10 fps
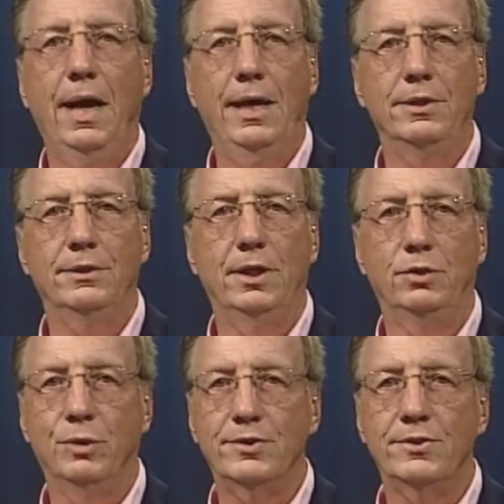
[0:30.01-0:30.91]
and it
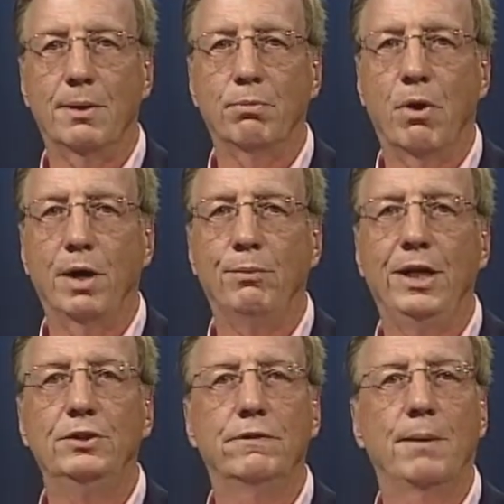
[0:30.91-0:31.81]
addresses a broad
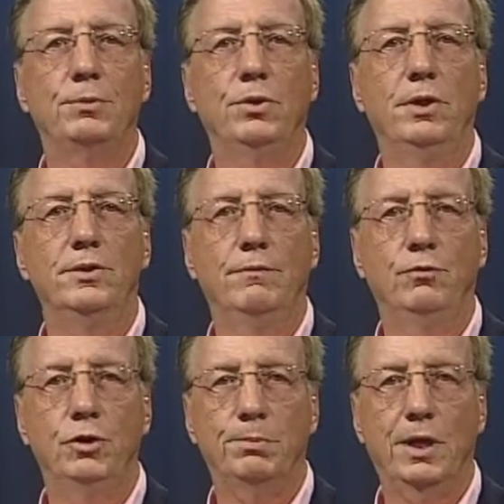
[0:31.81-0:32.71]
range of opportunities in
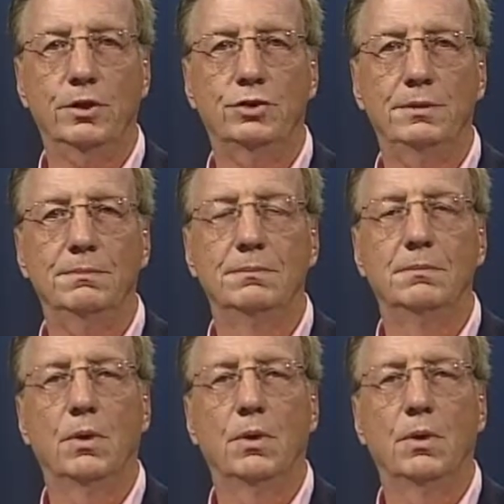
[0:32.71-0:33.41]
food production,